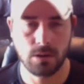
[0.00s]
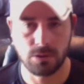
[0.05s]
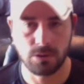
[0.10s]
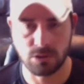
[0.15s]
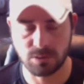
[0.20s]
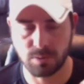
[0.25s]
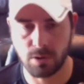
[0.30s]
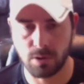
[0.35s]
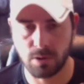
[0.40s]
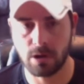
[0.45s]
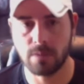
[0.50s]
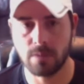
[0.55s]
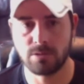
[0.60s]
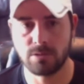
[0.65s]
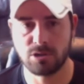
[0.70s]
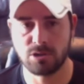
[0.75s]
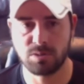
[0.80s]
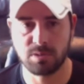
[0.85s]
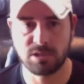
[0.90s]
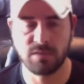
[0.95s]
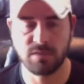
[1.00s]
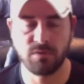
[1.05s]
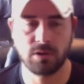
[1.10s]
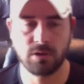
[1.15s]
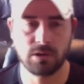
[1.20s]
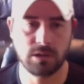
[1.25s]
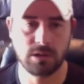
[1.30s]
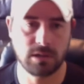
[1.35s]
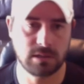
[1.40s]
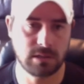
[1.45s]
Those programs are
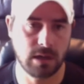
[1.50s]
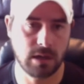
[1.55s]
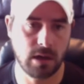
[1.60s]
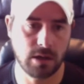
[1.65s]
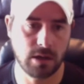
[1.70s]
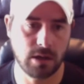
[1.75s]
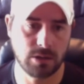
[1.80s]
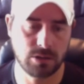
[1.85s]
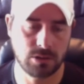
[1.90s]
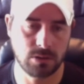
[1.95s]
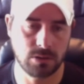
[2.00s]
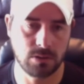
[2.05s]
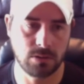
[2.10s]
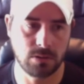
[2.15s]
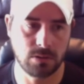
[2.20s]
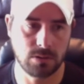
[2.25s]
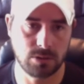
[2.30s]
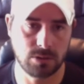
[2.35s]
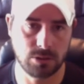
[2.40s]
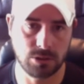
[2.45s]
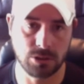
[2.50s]
specifically designed to